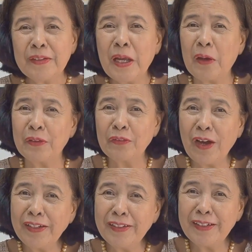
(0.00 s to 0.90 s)
Now, the
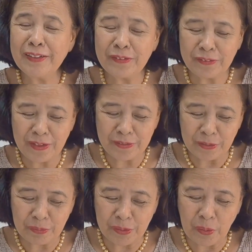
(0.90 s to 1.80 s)
final thing
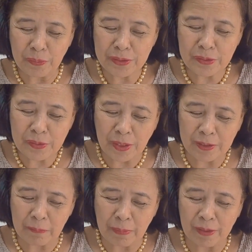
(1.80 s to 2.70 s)
that we're going to
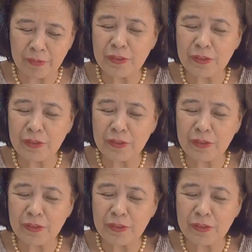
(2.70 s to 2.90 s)
talk about